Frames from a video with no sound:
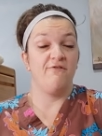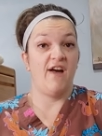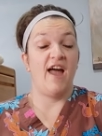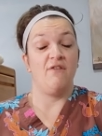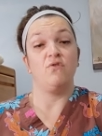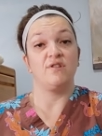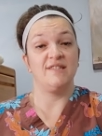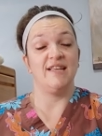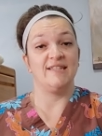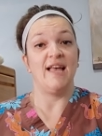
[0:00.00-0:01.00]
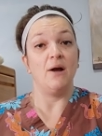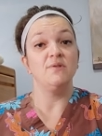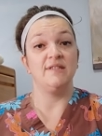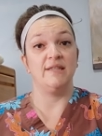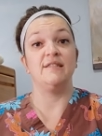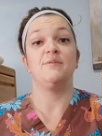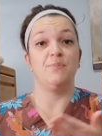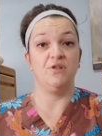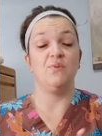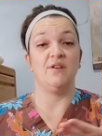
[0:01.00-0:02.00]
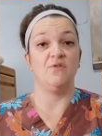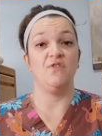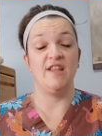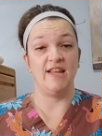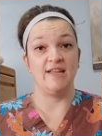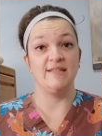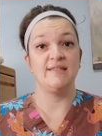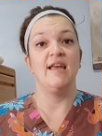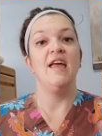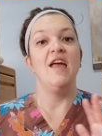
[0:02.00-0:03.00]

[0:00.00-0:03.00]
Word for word: five, or six ounces between feedings.